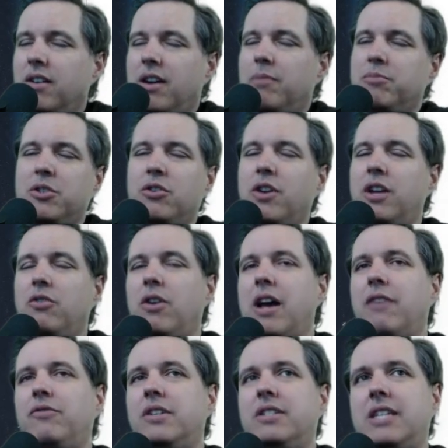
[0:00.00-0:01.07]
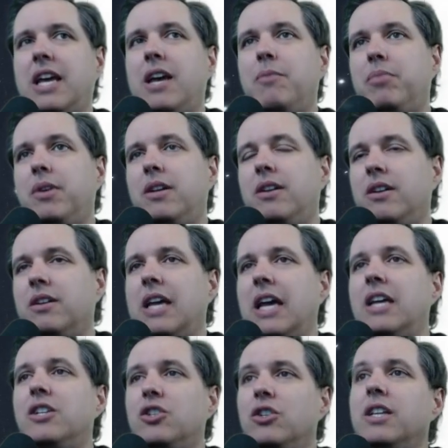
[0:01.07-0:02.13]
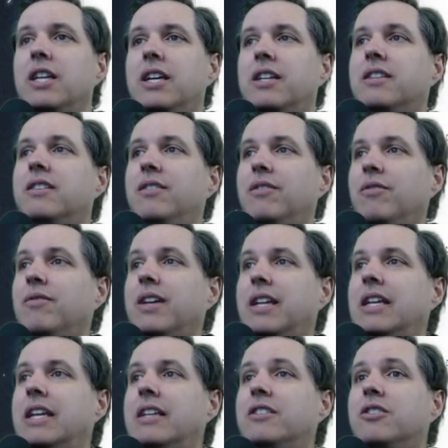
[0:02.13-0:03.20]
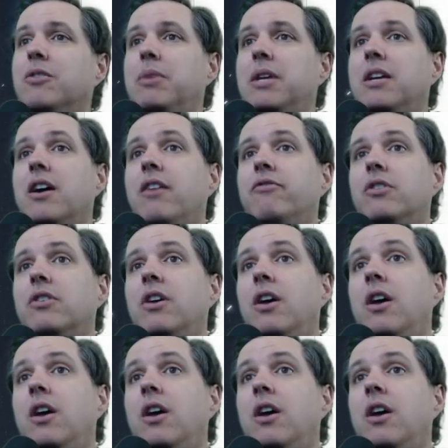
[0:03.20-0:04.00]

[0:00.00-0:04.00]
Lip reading: I'm sure I don't have to say it, but occasionally it needs to be covered.